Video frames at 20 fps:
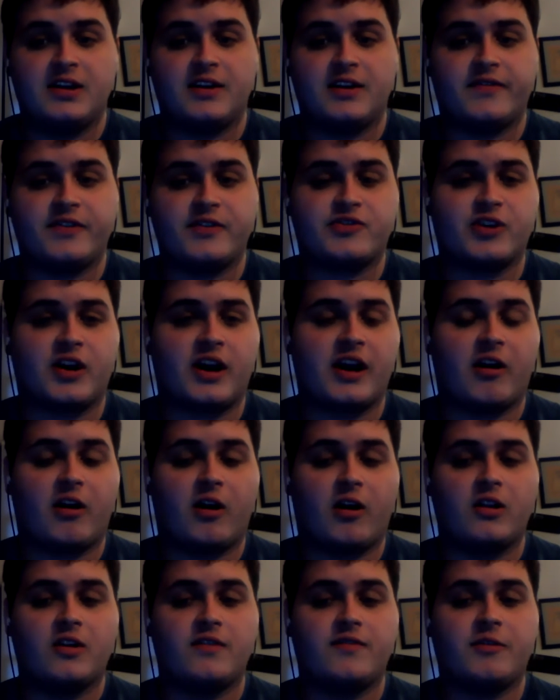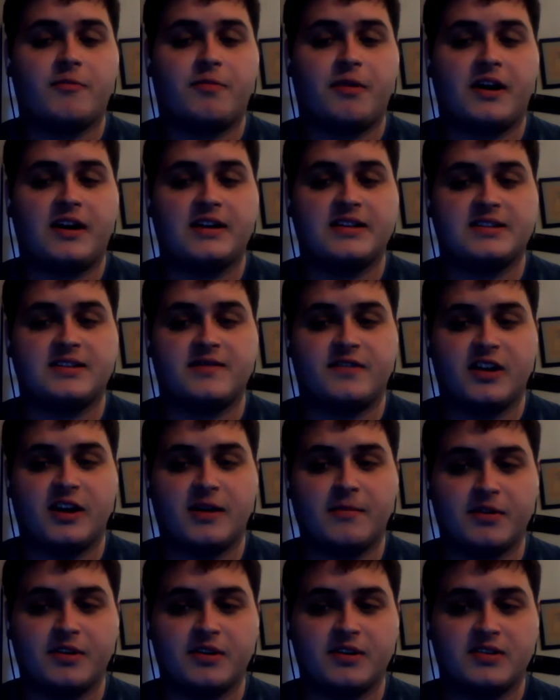If you try all of your positive
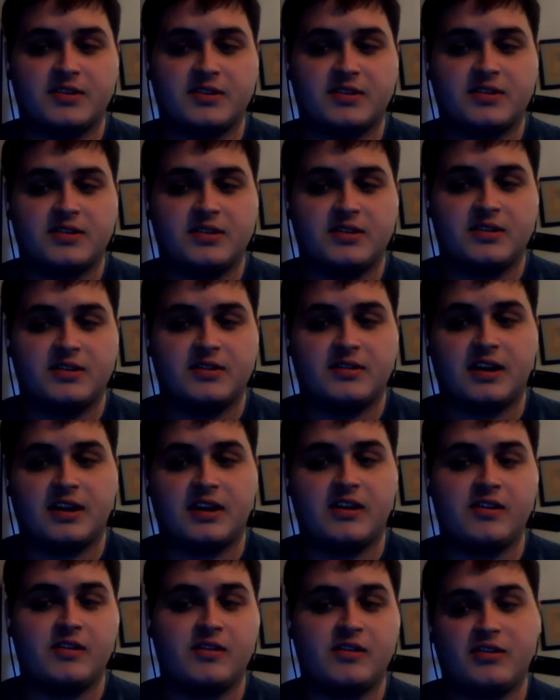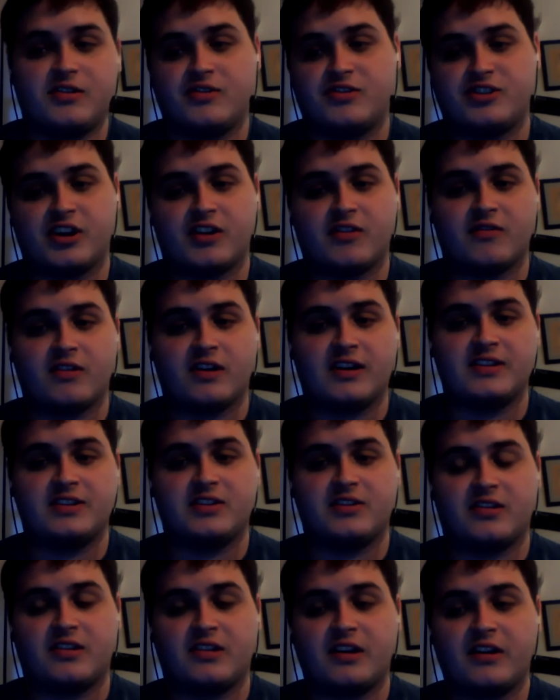numbers, then you generalize
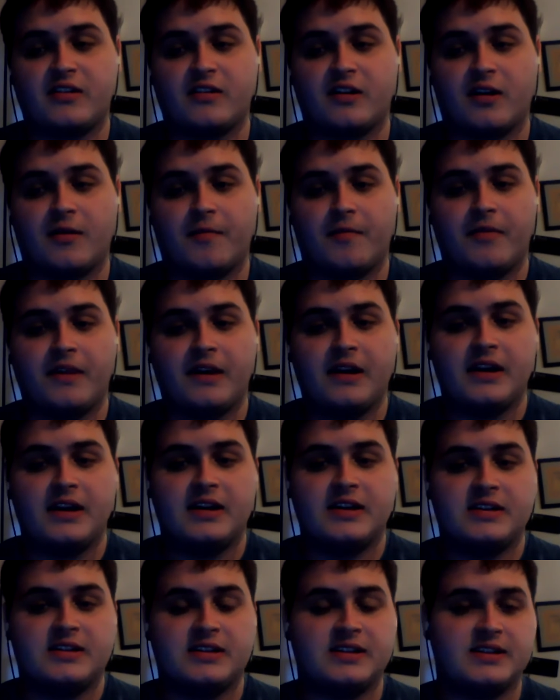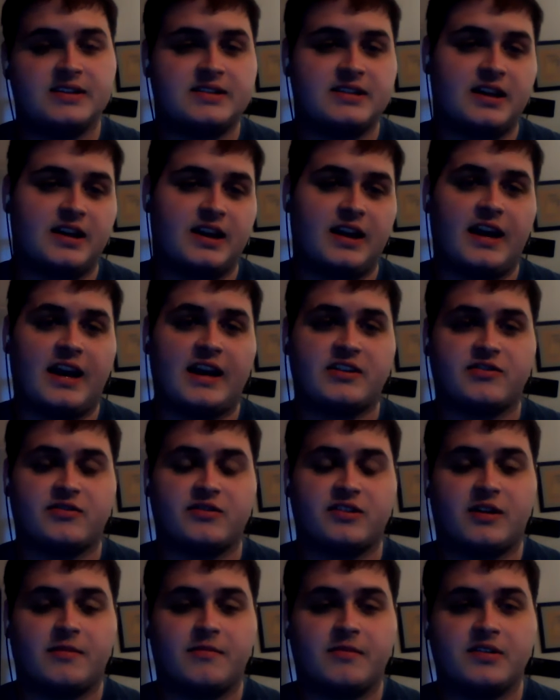your theorem to the set of natural
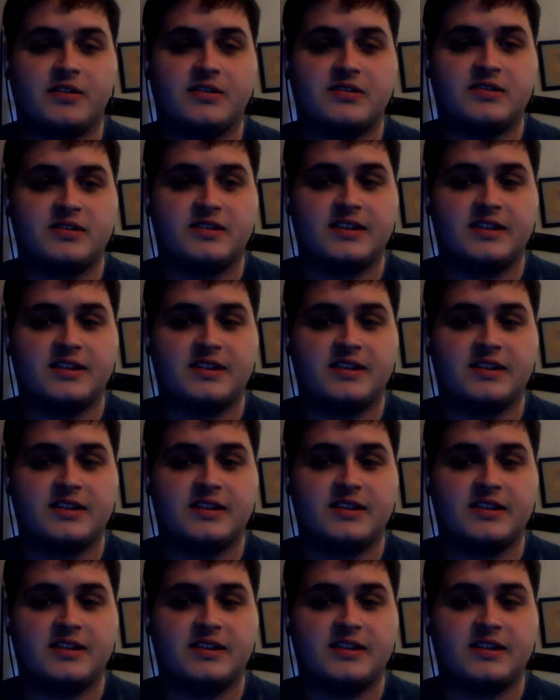numbers.